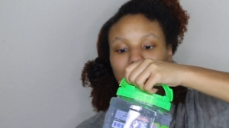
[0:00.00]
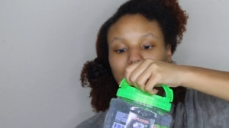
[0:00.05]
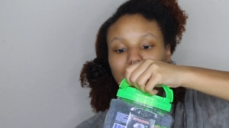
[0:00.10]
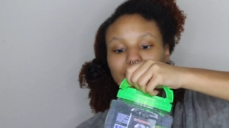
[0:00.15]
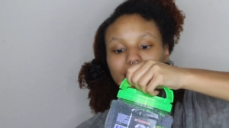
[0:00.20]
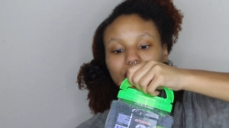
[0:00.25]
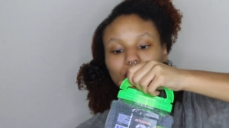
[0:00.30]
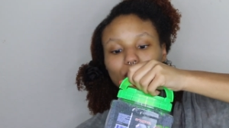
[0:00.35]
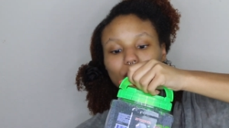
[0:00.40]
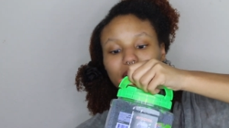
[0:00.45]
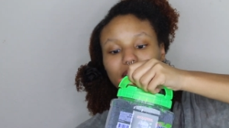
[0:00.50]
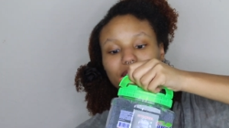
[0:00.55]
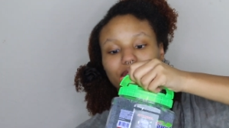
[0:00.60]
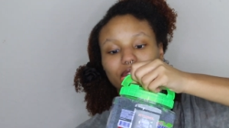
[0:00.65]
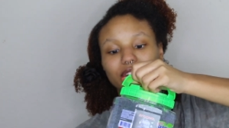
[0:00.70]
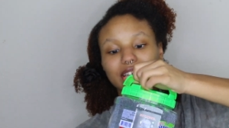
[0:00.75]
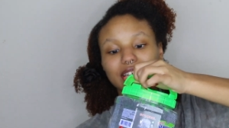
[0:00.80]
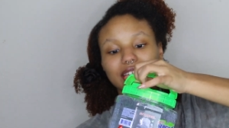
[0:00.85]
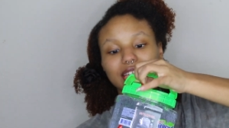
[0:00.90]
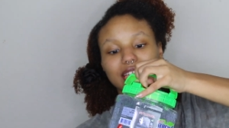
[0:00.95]
It's a way to
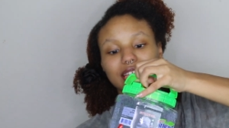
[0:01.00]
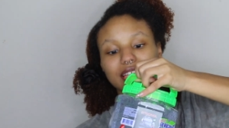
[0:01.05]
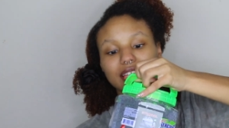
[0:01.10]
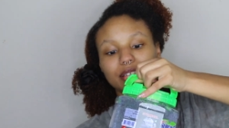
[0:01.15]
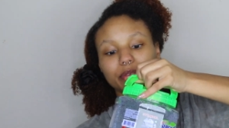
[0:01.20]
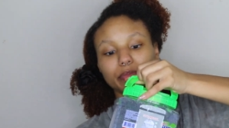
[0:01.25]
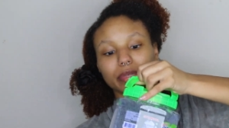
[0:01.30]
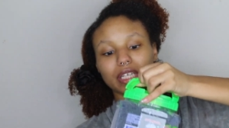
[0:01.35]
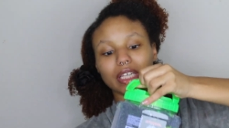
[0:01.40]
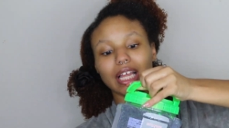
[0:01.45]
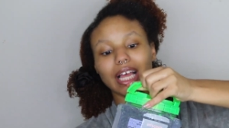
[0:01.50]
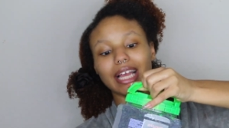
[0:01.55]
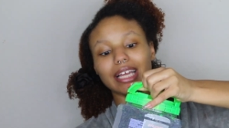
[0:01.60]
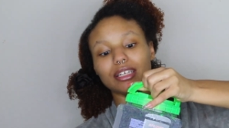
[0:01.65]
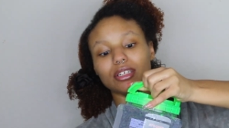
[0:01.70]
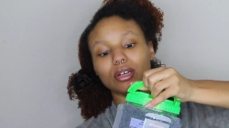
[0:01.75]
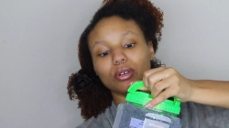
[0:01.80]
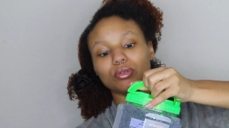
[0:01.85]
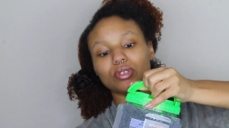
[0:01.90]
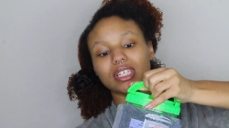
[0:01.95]
fix this, but
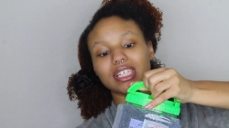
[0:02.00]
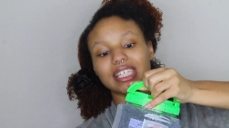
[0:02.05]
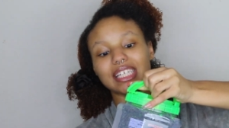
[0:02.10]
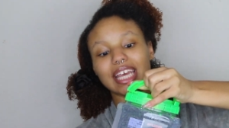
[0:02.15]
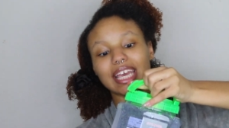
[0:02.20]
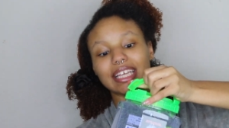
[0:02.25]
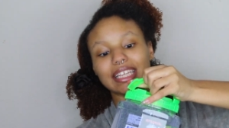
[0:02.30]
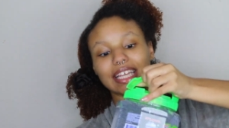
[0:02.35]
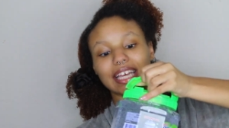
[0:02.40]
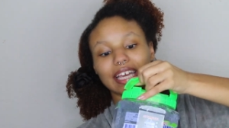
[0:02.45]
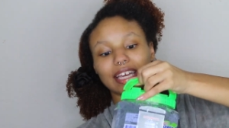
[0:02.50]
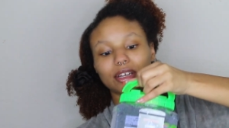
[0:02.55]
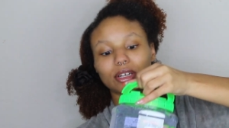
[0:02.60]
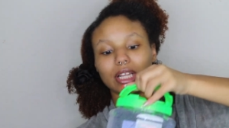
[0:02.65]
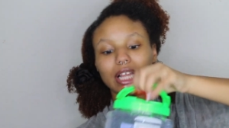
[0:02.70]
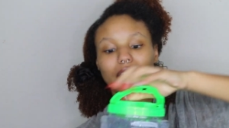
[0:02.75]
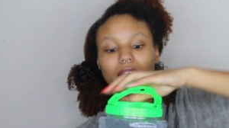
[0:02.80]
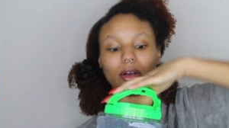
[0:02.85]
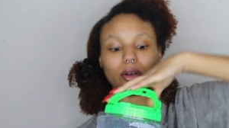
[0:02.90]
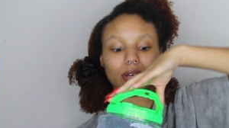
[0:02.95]
like, don't just take the
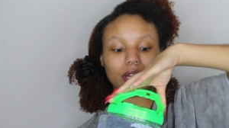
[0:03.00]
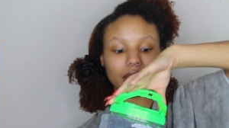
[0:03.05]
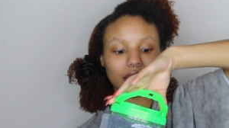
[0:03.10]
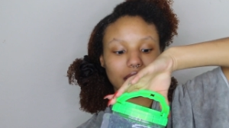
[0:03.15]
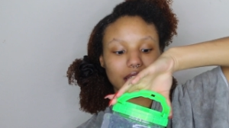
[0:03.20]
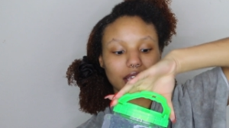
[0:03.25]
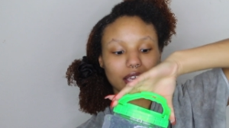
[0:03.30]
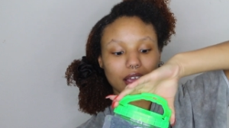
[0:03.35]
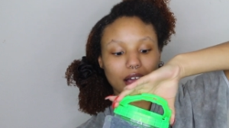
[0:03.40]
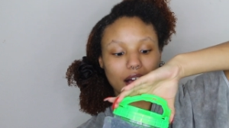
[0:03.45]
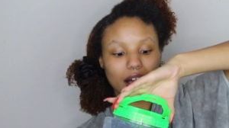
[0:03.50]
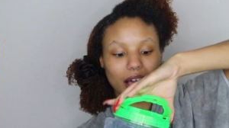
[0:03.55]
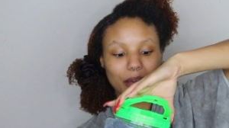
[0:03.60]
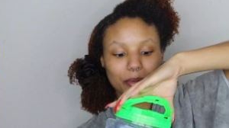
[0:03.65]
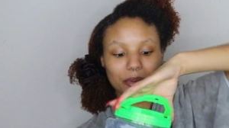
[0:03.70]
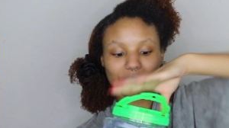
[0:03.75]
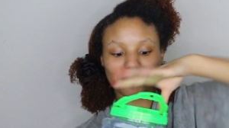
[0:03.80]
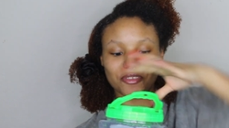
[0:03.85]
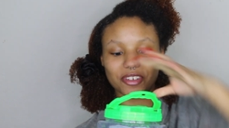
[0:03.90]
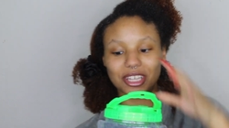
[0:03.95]
handle out. Y'all,
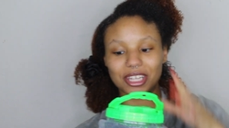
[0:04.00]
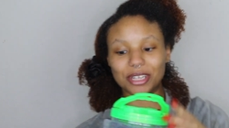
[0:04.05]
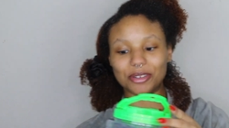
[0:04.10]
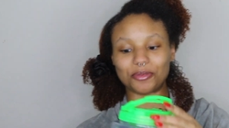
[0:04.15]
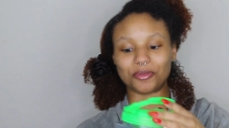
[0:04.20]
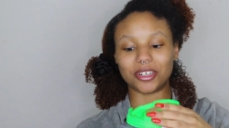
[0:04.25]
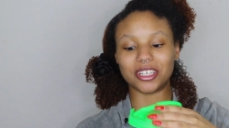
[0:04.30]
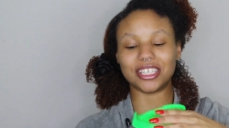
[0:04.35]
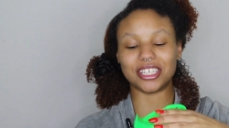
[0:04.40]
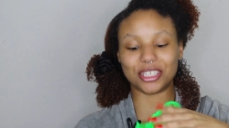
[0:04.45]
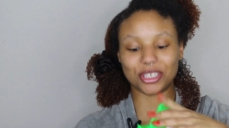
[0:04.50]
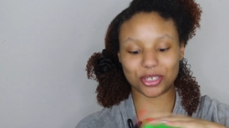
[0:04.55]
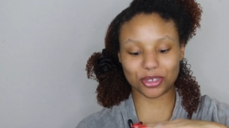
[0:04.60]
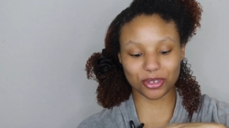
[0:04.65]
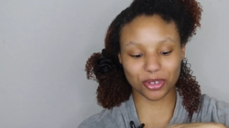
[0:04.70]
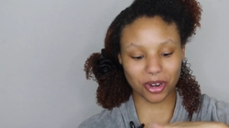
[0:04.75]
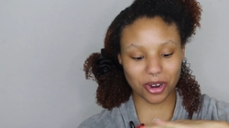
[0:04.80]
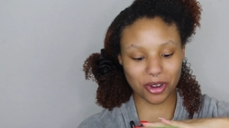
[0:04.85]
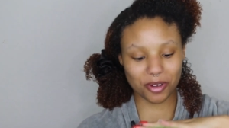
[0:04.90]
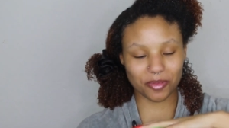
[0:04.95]
I be feeling really
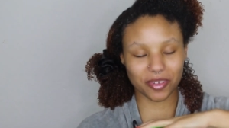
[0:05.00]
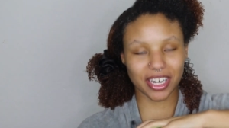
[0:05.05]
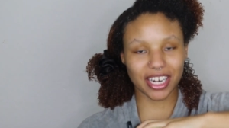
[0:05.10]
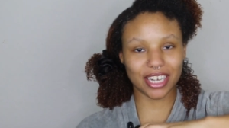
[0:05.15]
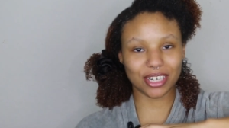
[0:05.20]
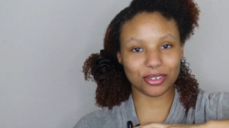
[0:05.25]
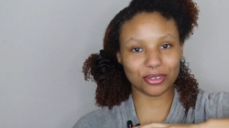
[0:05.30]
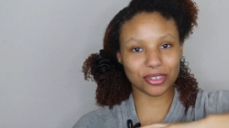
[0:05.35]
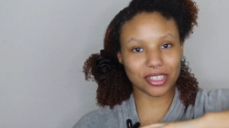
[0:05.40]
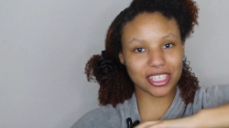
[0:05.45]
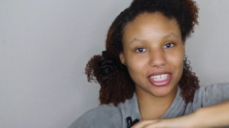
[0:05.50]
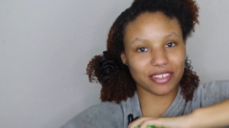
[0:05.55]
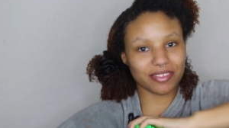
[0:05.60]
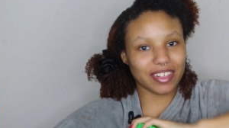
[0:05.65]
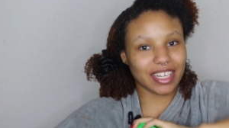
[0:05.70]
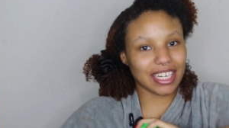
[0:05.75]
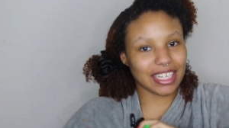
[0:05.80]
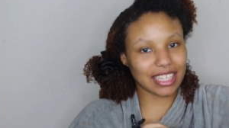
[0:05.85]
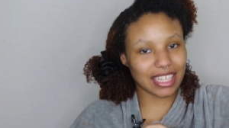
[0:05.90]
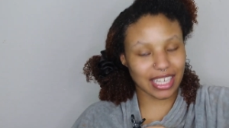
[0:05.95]
strong when I do stuff
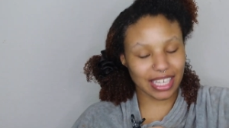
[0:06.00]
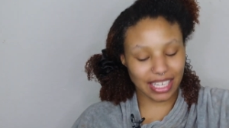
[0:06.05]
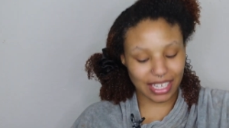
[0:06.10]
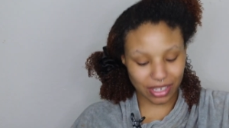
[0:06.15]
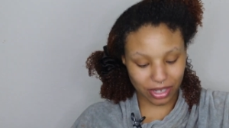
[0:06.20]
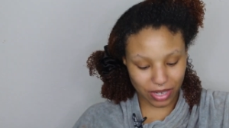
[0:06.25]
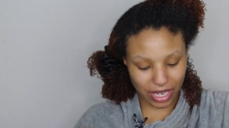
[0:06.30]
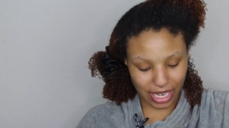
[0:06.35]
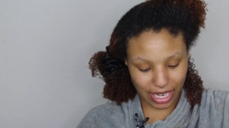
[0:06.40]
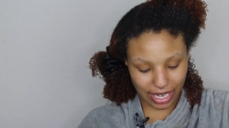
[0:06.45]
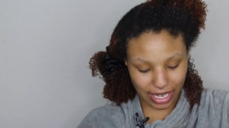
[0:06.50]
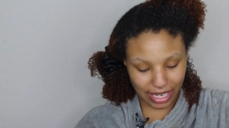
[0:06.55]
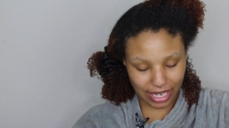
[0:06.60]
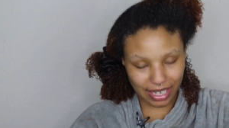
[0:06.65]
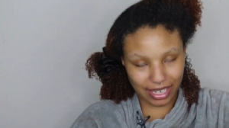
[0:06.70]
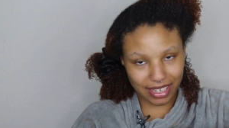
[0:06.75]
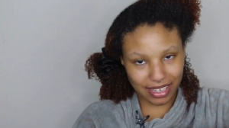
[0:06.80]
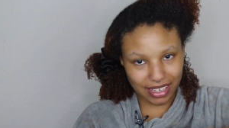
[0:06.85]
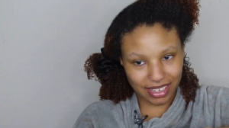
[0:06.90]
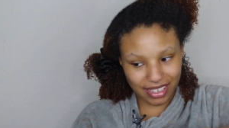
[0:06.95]
like that. Okay.
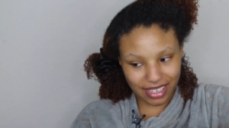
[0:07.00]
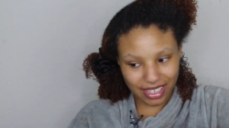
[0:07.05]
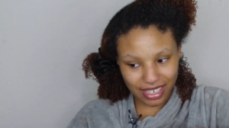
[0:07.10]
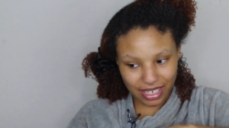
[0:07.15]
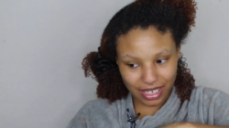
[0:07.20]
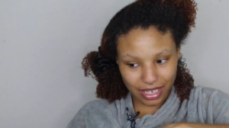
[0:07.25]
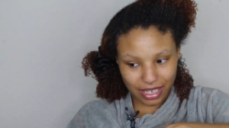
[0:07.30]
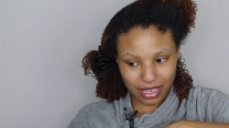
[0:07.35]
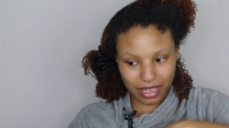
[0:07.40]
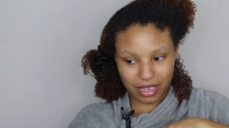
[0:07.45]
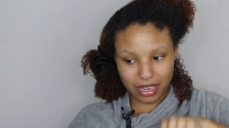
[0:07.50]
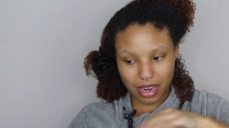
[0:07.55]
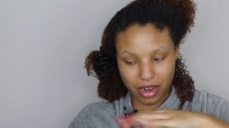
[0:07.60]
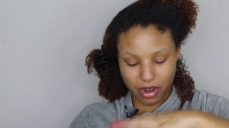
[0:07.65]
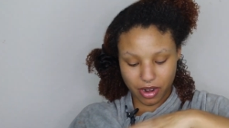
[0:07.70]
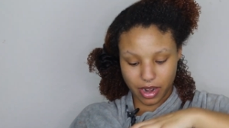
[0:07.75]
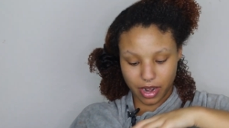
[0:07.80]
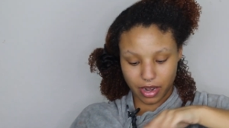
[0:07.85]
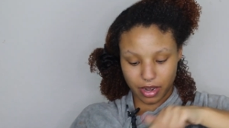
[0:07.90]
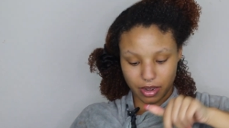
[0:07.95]

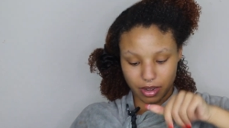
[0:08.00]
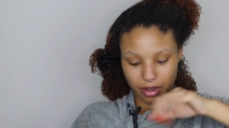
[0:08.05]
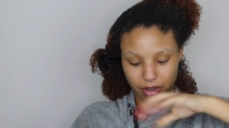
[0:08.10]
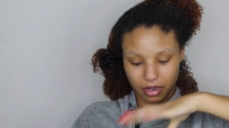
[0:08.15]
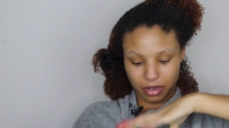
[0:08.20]
Alright.